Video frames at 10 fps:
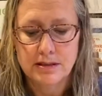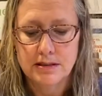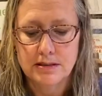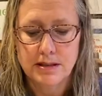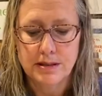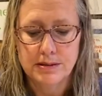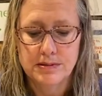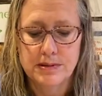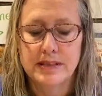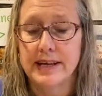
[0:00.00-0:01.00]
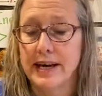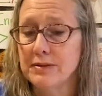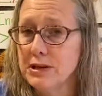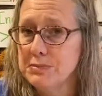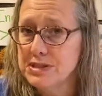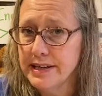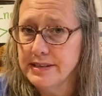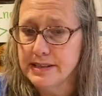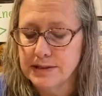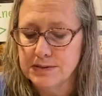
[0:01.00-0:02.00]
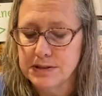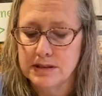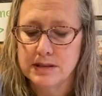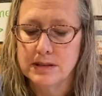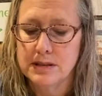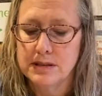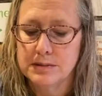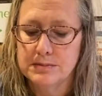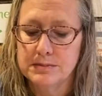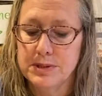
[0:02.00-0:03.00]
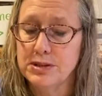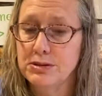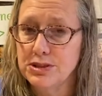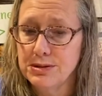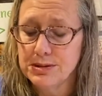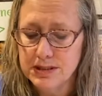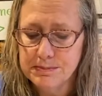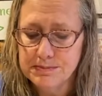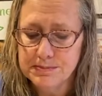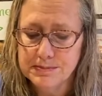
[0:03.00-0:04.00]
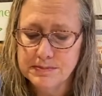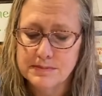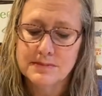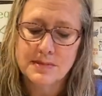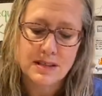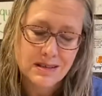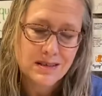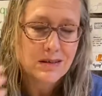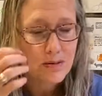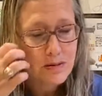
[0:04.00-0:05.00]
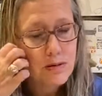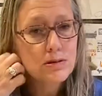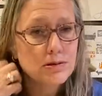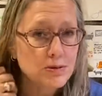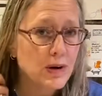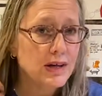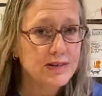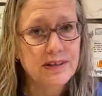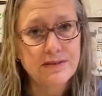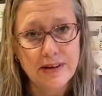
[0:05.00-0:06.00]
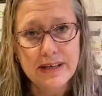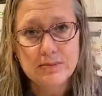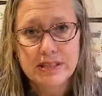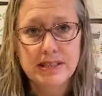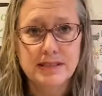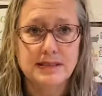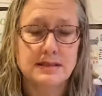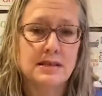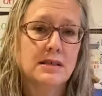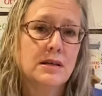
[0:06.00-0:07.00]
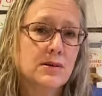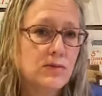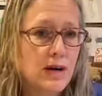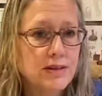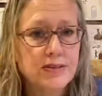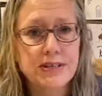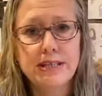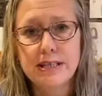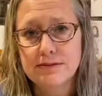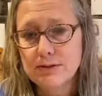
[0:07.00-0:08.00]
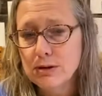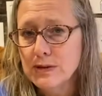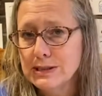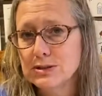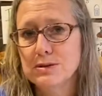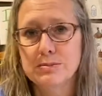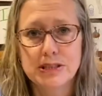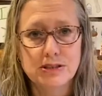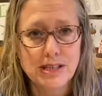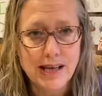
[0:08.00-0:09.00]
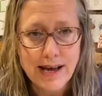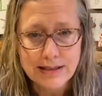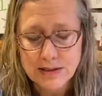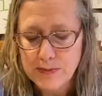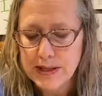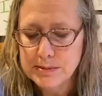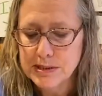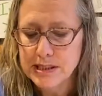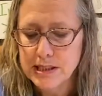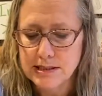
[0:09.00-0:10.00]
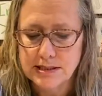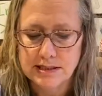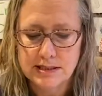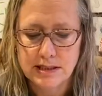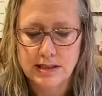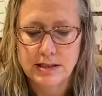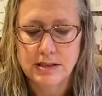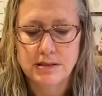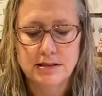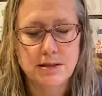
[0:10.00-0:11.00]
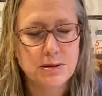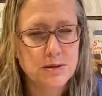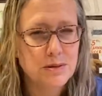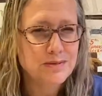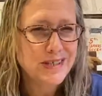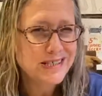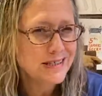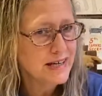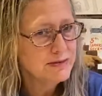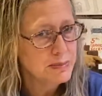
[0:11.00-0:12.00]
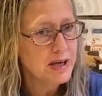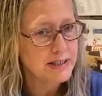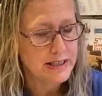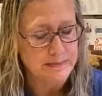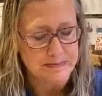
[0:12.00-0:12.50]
So they had representatives, but who chose them? Old wealthy families, wealthy, influential middle-class families. So it wasn't everybody.